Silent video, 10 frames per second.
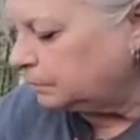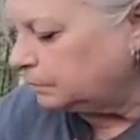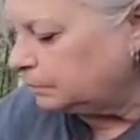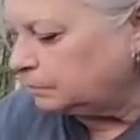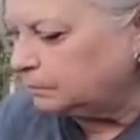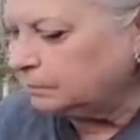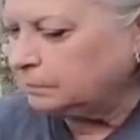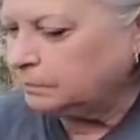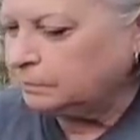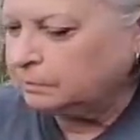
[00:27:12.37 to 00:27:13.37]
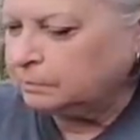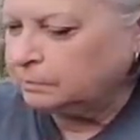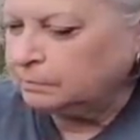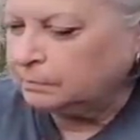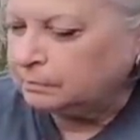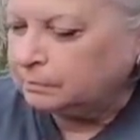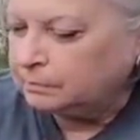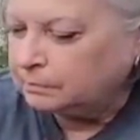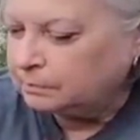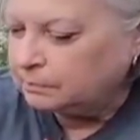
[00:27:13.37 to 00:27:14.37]

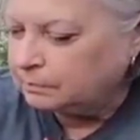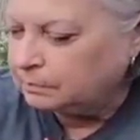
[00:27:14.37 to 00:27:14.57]
(silence)